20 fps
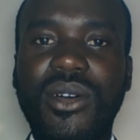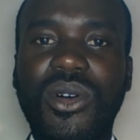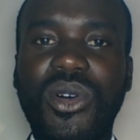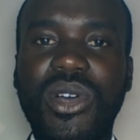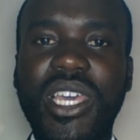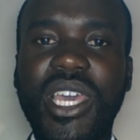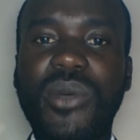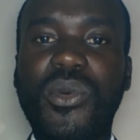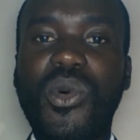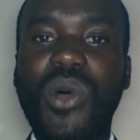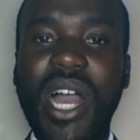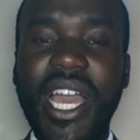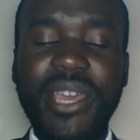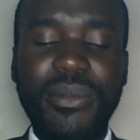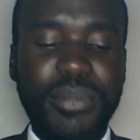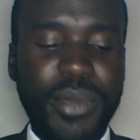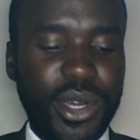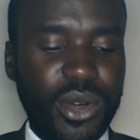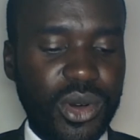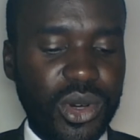Okay, why?
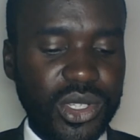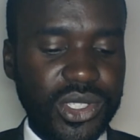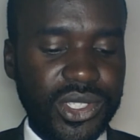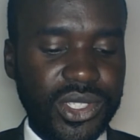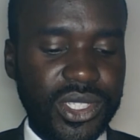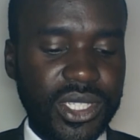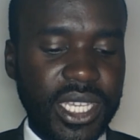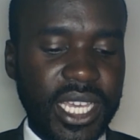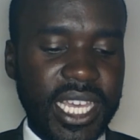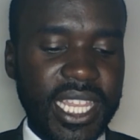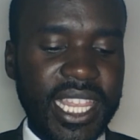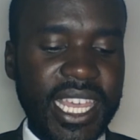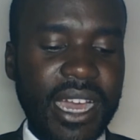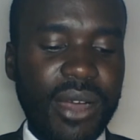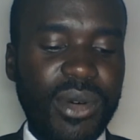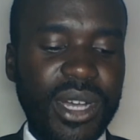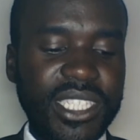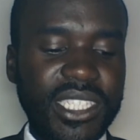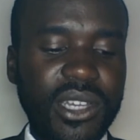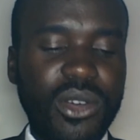Because there
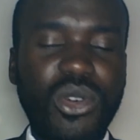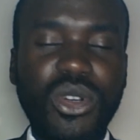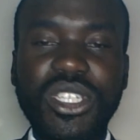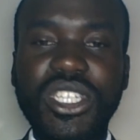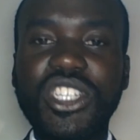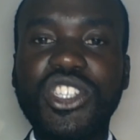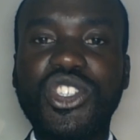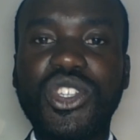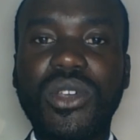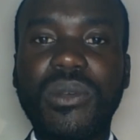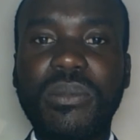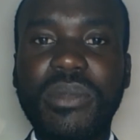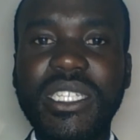was a condition